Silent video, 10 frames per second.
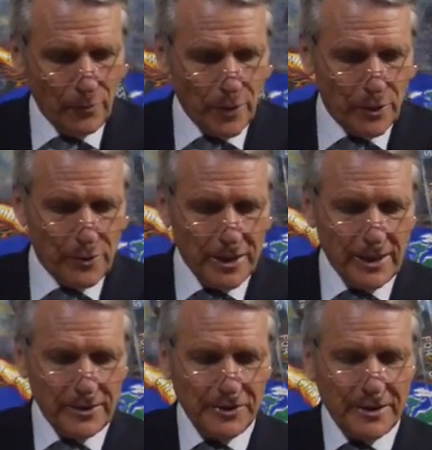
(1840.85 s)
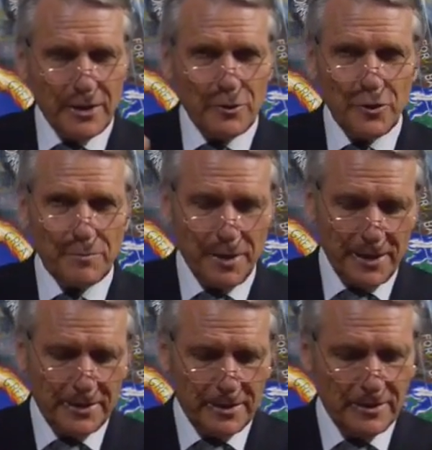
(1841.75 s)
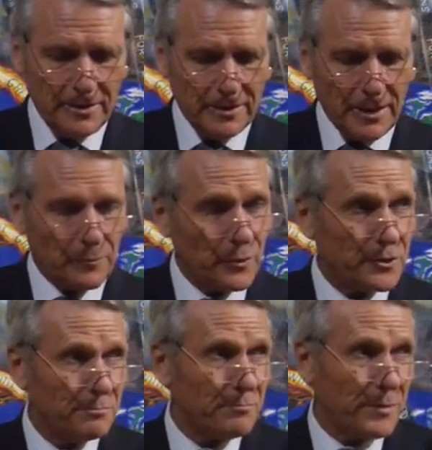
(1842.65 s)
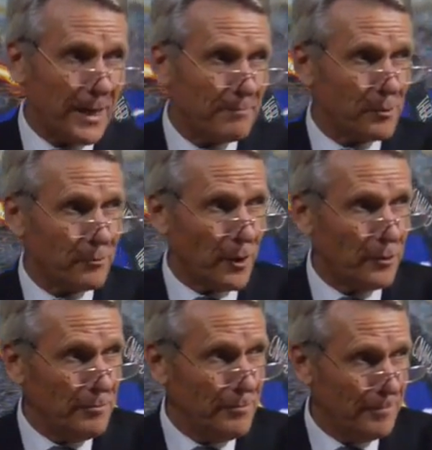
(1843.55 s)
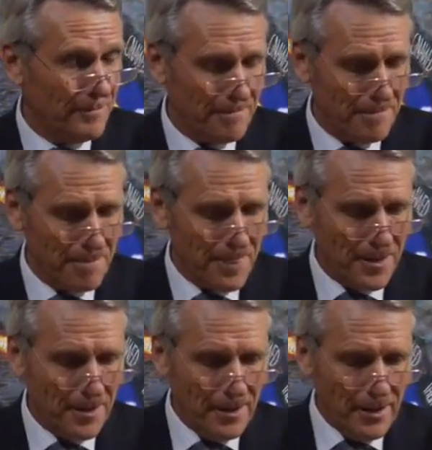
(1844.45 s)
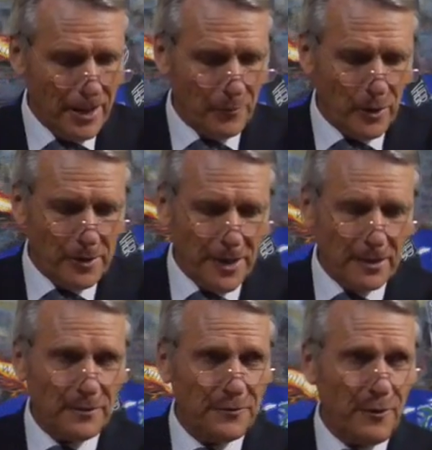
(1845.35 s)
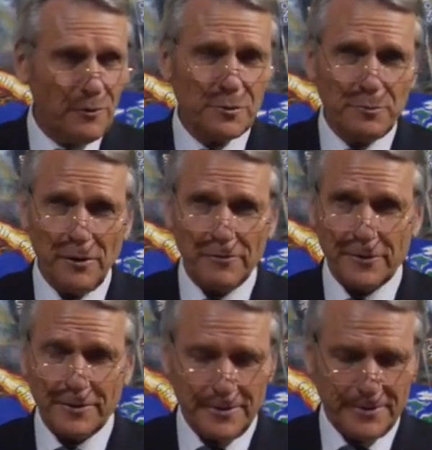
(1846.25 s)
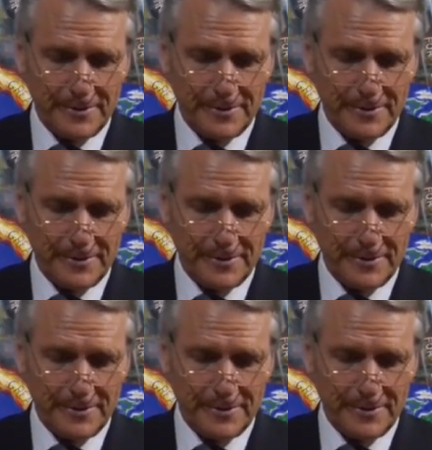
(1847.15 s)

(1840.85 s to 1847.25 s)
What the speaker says: We already understand who the beast is. That was papal Rome. And what about the false prophet?